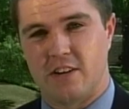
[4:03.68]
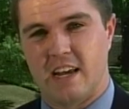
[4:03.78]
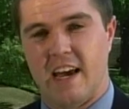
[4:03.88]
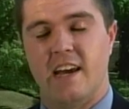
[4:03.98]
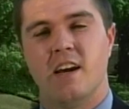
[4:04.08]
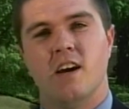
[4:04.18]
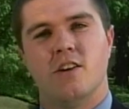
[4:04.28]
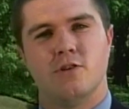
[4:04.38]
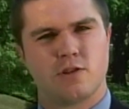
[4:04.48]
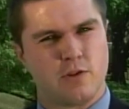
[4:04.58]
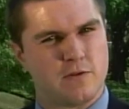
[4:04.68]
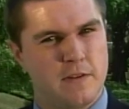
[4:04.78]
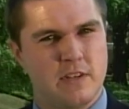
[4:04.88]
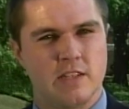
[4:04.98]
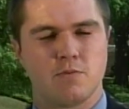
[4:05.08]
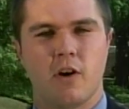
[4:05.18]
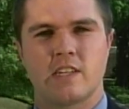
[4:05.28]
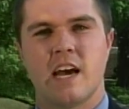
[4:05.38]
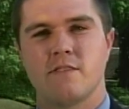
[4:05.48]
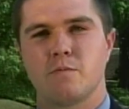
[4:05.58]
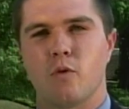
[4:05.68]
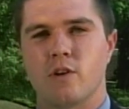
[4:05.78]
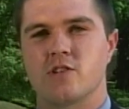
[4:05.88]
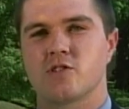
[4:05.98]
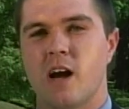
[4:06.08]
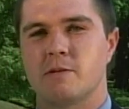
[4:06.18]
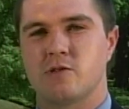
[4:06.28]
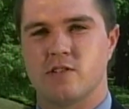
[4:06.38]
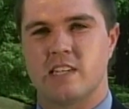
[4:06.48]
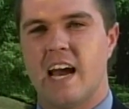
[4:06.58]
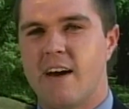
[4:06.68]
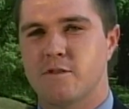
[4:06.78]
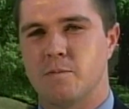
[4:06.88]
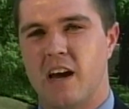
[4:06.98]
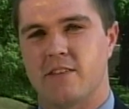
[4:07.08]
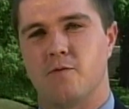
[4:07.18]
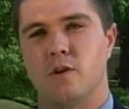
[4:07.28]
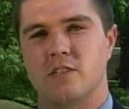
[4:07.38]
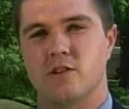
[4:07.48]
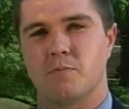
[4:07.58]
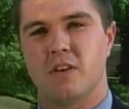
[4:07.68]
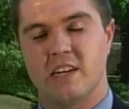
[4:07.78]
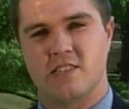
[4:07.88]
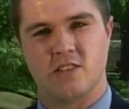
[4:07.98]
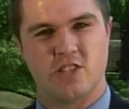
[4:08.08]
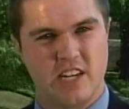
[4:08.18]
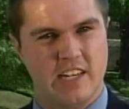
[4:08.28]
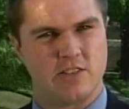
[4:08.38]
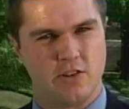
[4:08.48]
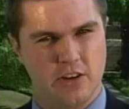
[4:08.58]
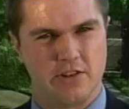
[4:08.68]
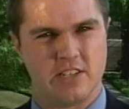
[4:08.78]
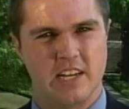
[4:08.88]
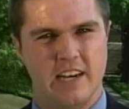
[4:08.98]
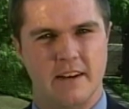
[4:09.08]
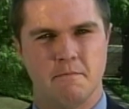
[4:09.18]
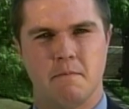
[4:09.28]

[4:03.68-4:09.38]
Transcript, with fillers: today. News Source 15's Mark Davenport describes to us the aftermath of what took place in the chase earlier today.